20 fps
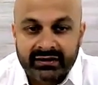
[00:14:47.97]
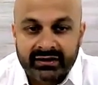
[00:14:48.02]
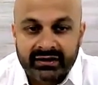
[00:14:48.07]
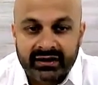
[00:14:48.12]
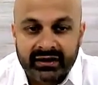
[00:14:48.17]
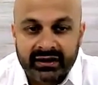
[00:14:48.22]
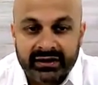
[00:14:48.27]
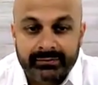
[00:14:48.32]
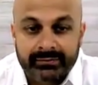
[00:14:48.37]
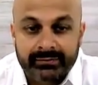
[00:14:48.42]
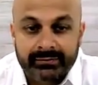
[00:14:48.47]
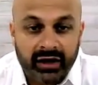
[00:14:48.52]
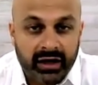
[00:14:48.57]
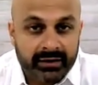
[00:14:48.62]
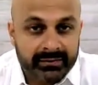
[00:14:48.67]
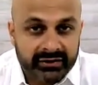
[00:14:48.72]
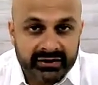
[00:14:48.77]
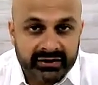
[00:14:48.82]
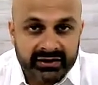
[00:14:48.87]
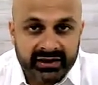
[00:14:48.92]
uh, in
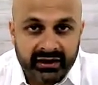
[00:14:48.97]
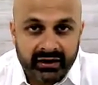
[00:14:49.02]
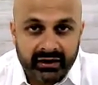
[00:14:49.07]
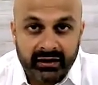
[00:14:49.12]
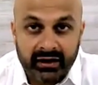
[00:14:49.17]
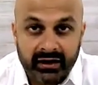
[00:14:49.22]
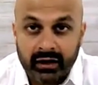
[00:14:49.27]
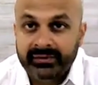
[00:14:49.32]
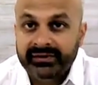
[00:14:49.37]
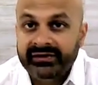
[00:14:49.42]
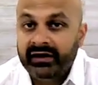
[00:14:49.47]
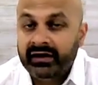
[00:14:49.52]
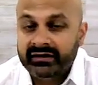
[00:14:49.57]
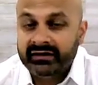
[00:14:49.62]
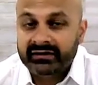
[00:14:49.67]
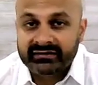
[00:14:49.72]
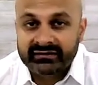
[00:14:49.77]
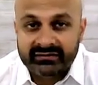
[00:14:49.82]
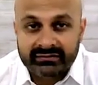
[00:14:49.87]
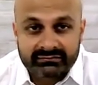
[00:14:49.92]
primary care, I'll be
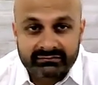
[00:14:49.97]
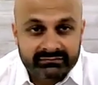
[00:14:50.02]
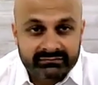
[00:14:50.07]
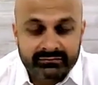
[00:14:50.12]
honest,